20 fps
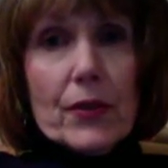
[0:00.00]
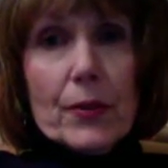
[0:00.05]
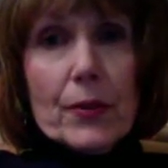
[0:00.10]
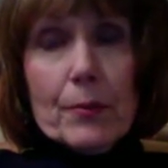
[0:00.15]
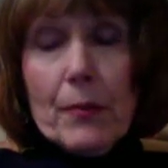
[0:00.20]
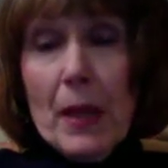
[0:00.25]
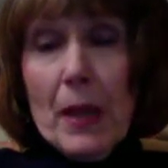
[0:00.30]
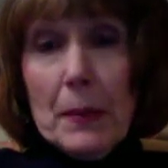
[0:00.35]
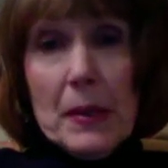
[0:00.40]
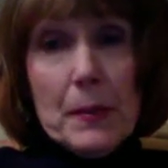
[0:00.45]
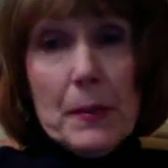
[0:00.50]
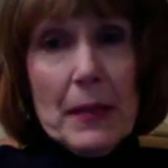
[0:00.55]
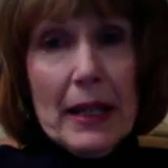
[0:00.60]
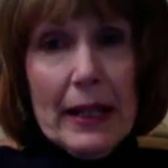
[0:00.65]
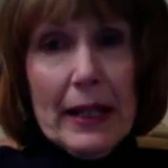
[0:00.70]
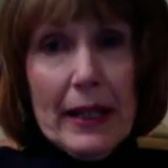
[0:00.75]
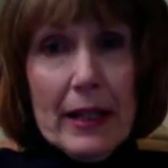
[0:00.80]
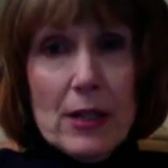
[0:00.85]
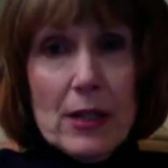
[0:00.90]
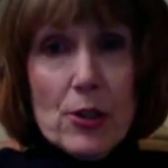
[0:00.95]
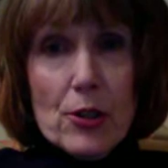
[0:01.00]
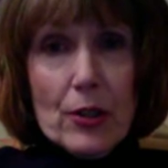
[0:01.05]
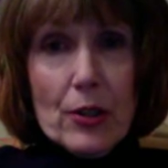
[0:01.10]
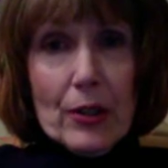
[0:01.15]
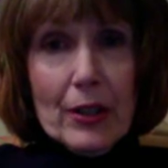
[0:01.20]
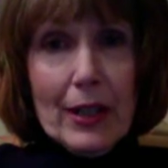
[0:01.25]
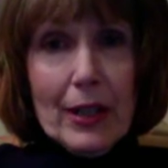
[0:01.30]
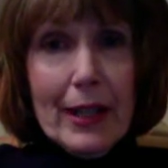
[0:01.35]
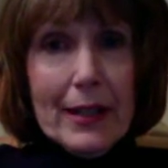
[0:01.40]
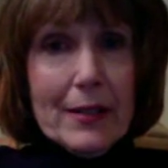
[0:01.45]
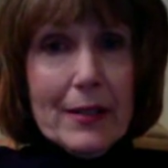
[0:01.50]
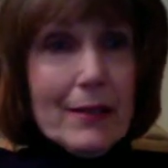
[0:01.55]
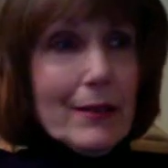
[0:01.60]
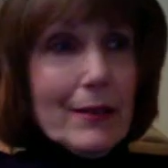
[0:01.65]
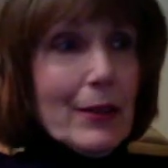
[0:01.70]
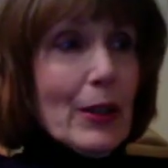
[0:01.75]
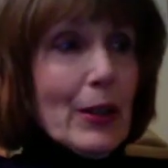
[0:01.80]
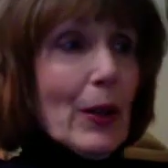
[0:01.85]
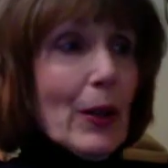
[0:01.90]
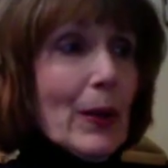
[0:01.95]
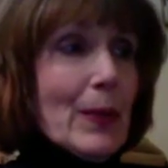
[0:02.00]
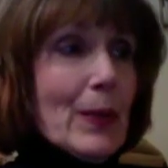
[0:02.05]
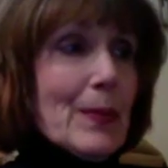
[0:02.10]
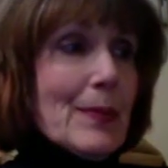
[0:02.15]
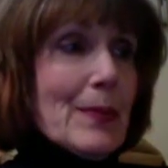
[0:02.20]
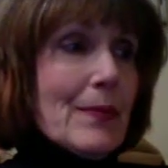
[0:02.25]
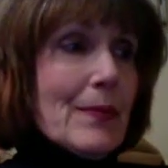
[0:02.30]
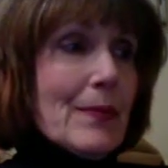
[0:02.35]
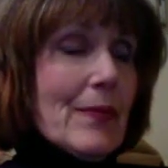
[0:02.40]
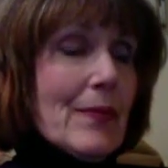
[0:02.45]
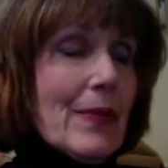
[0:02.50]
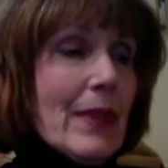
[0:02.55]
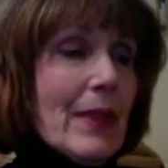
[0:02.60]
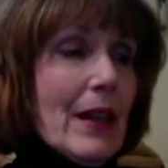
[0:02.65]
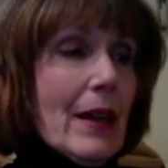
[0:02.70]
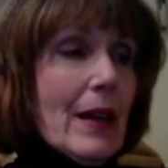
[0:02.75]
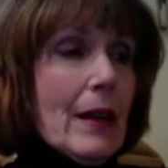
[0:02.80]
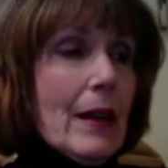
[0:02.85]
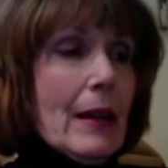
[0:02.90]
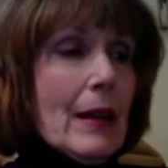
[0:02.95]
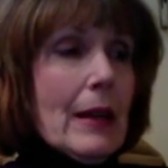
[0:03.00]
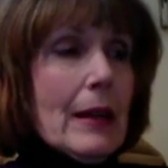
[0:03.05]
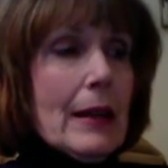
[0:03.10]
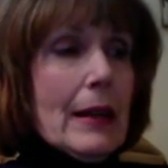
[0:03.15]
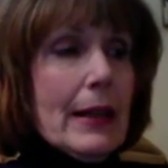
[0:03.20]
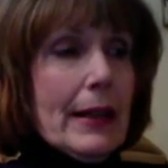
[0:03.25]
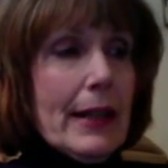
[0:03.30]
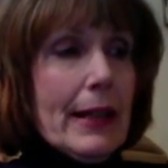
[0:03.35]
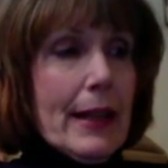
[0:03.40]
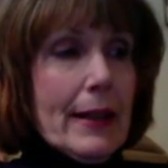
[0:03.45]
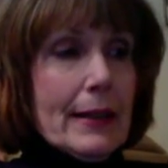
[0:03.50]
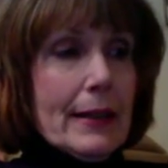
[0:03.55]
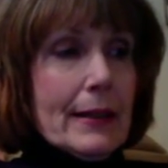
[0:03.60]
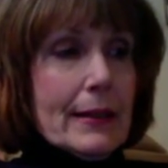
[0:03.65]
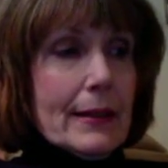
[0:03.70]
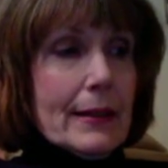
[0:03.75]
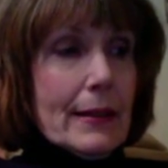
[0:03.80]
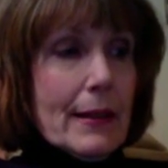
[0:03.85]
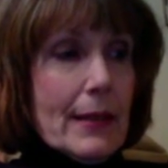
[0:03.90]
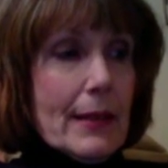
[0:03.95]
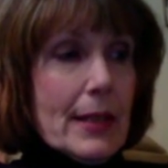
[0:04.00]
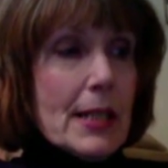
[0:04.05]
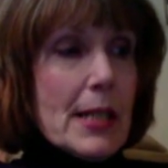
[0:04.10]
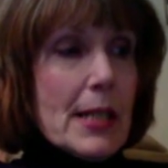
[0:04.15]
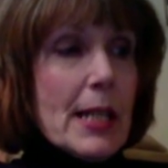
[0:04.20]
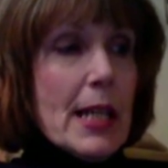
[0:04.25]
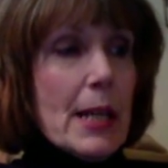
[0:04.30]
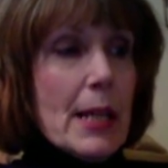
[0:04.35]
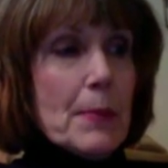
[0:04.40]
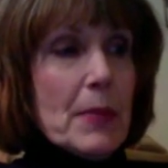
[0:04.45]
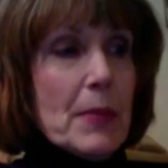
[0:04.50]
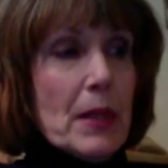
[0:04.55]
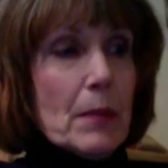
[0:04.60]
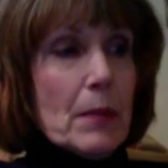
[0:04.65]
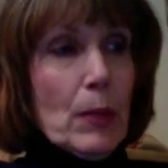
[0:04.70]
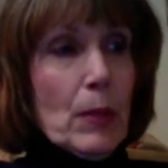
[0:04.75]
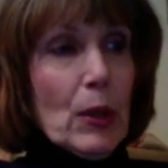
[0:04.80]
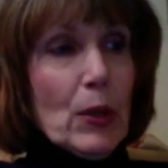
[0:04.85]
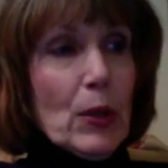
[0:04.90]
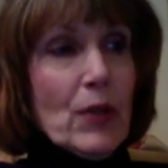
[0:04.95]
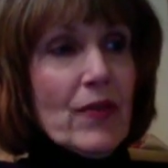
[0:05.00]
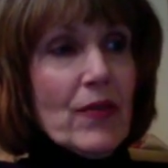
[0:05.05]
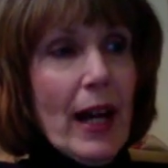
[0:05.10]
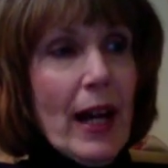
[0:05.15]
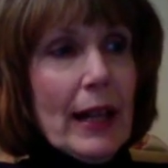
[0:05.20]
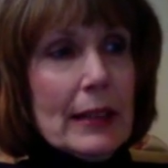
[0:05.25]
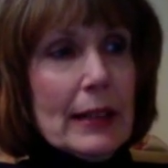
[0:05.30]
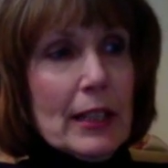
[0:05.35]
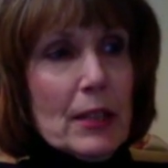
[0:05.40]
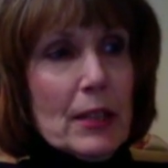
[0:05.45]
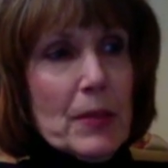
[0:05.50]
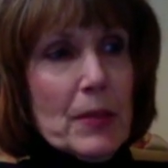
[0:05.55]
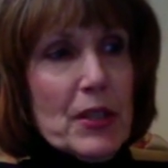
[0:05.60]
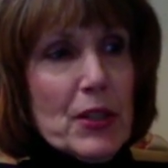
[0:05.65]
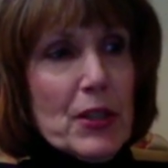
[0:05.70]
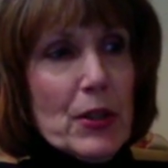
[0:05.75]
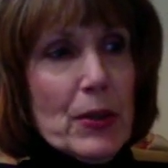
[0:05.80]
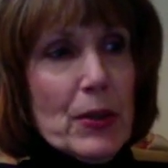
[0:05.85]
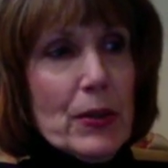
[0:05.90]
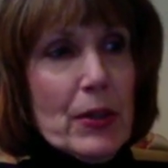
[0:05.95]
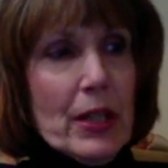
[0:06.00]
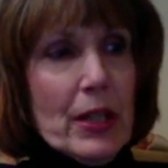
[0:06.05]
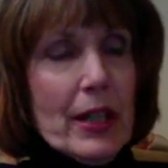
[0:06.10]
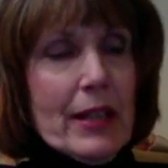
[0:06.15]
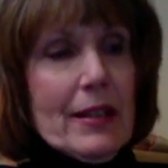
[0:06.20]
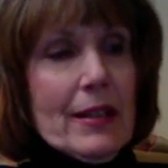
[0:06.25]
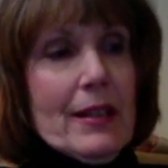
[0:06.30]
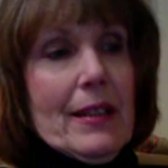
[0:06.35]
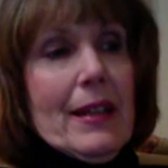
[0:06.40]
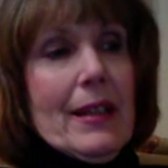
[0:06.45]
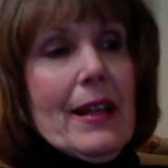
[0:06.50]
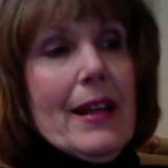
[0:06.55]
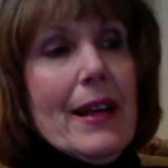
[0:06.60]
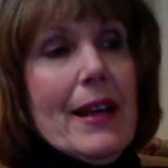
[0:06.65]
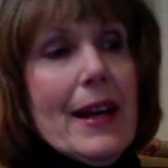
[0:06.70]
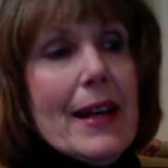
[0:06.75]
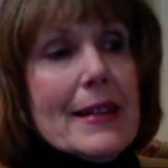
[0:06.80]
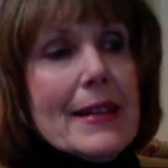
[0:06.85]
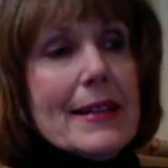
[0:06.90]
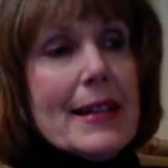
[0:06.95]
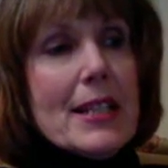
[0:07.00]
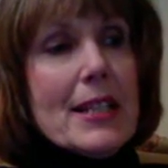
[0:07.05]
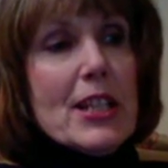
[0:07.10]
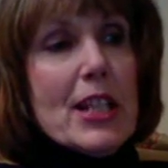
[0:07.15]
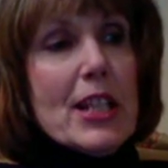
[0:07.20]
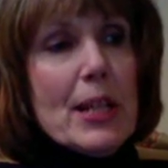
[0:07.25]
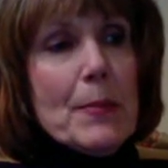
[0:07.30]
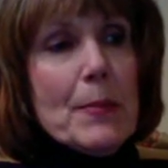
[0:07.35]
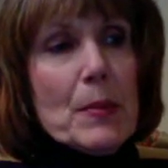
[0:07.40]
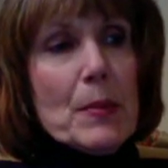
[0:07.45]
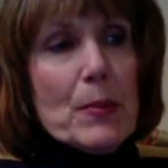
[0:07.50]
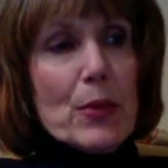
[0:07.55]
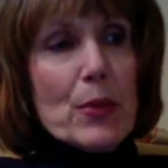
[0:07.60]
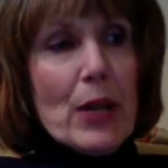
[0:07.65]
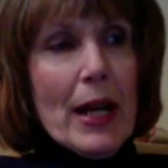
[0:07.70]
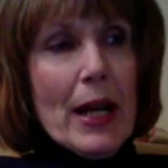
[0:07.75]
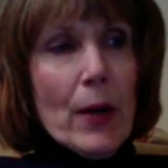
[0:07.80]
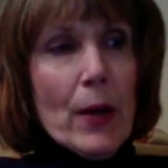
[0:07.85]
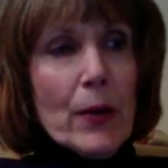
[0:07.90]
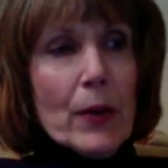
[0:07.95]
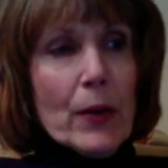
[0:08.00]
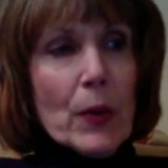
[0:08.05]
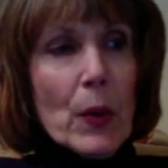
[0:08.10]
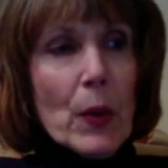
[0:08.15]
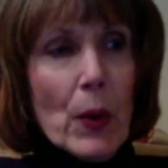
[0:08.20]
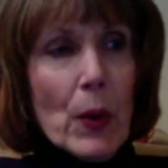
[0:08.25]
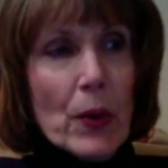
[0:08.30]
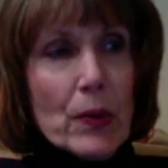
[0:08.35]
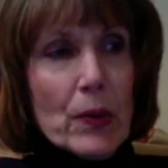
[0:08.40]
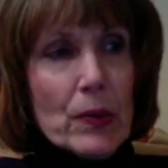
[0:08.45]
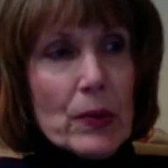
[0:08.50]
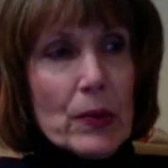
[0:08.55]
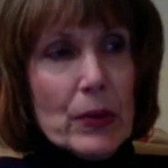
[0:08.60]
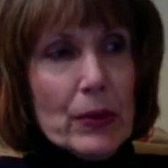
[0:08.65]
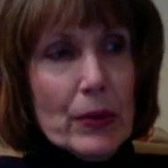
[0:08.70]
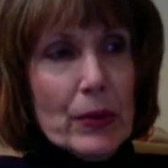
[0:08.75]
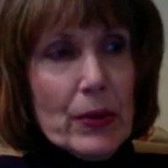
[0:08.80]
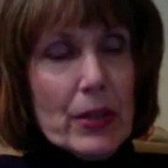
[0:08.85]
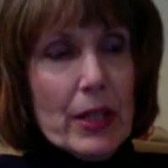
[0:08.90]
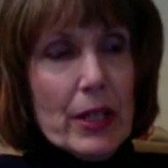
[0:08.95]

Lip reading: maybe my angel. I don't know. Yes, the deep blue-violet petunia has a deep brown cord root,